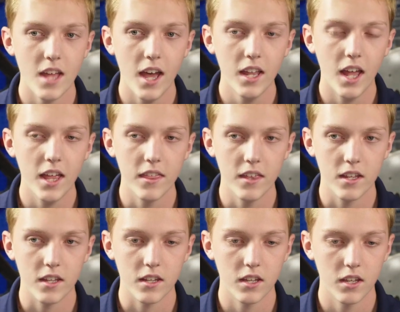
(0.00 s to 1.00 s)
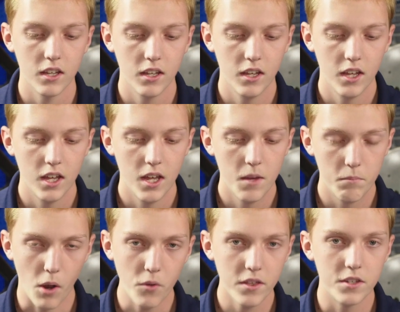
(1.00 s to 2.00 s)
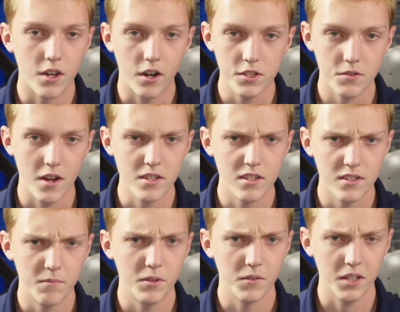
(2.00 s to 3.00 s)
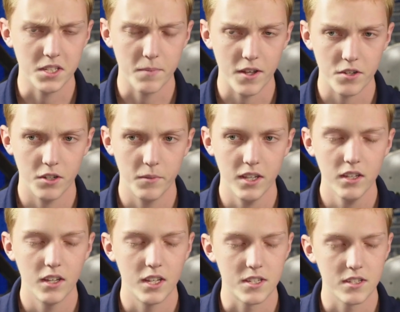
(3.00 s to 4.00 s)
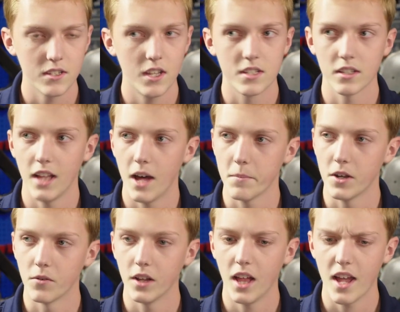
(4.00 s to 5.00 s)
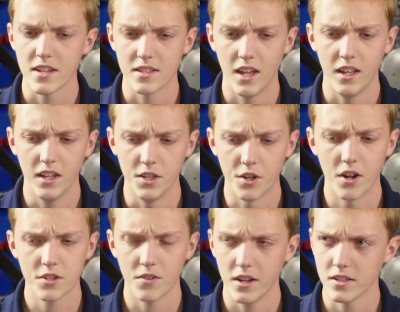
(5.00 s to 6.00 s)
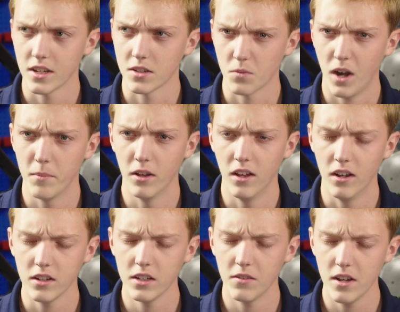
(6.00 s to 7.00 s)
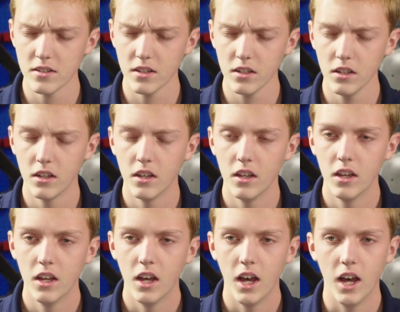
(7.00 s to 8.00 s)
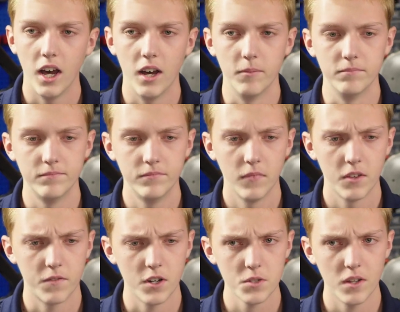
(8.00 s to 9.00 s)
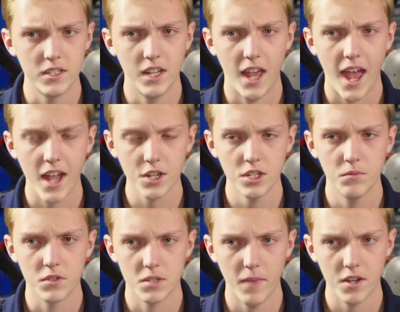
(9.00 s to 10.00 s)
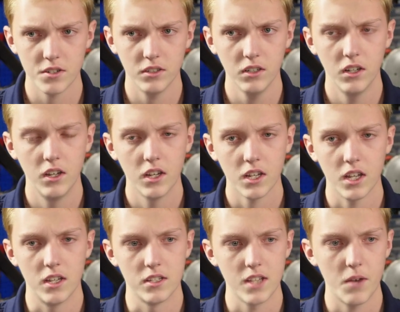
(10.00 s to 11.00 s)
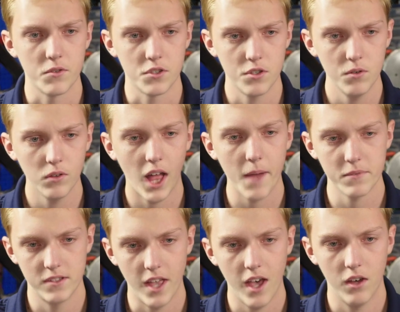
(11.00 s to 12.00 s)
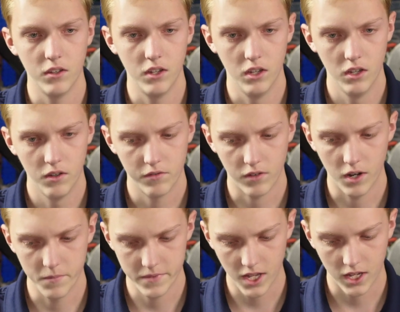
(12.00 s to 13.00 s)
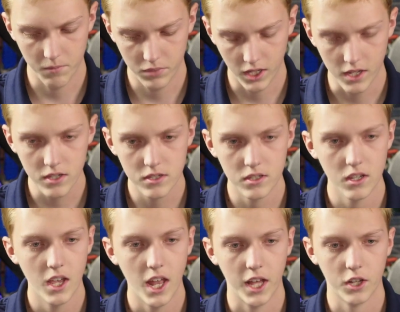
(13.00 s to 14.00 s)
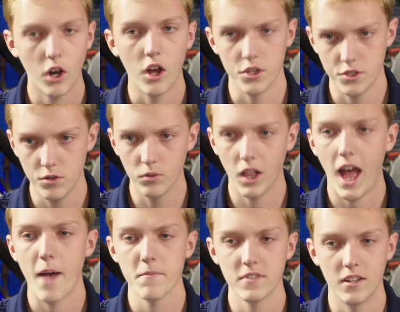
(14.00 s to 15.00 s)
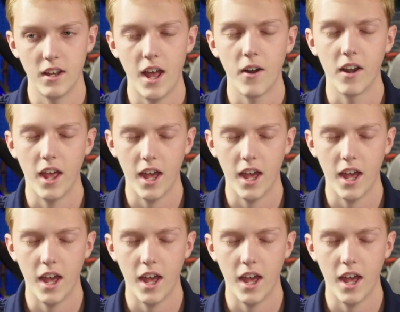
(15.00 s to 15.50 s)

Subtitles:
that, I think both endurance races have been really special to me. It's allowed me to realize that endurance racing is where I belong in racing. The first one I did at Action was special because I was 2 laps down from second place, and I caught 2 laps in an hour and a